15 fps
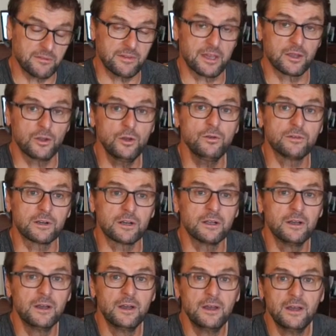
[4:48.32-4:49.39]
in
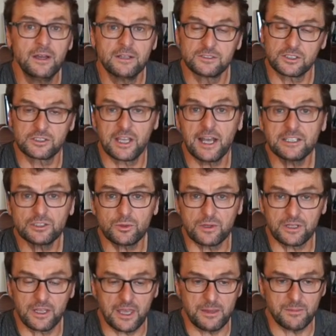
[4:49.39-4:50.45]
Vancouver,
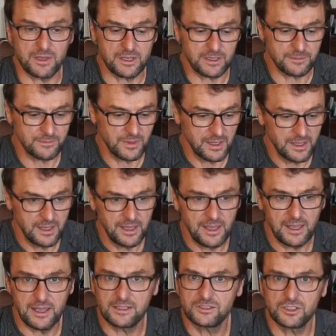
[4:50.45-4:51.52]
Saskatchewan came in
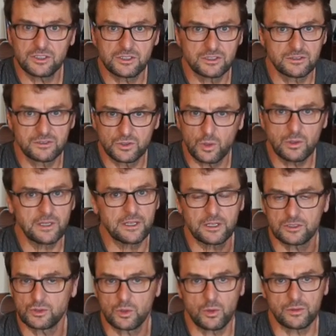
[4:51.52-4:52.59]
and just totally
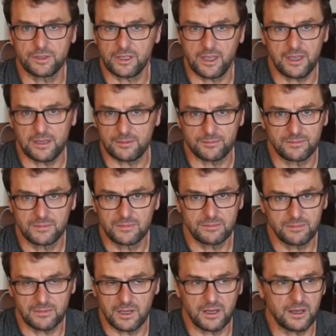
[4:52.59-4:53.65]
controlled the game.
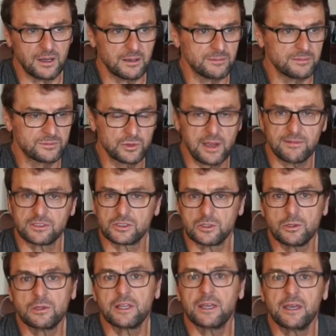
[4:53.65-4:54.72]
Travis
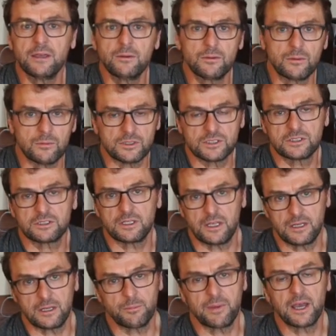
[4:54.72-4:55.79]
Lulay was
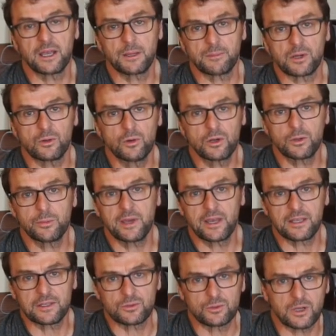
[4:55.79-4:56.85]
in at backup a
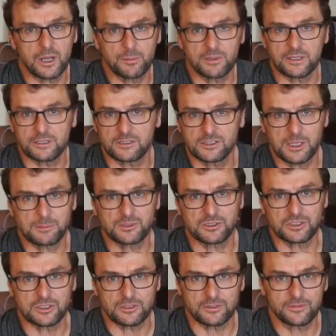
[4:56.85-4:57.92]
quarterback. He threw a couple of
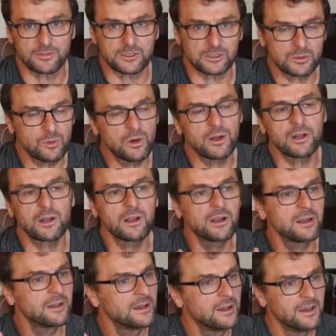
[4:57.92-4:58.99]
interceptions in the first
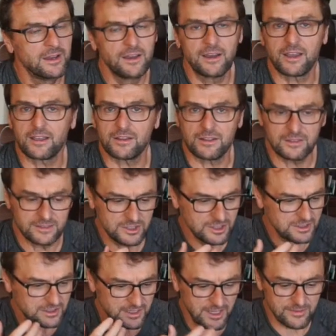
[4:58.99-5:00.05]
quarter. I could
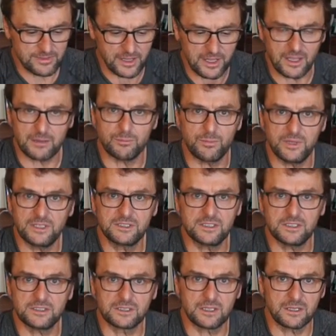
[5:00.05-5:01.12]
just never get
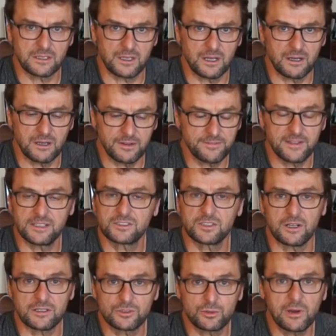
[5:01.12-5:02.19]
BC's offense
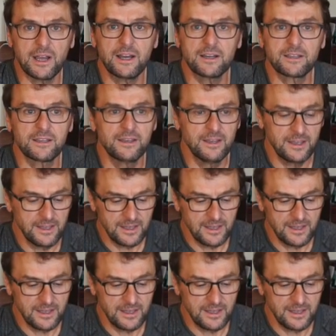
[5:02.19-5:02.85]
on track.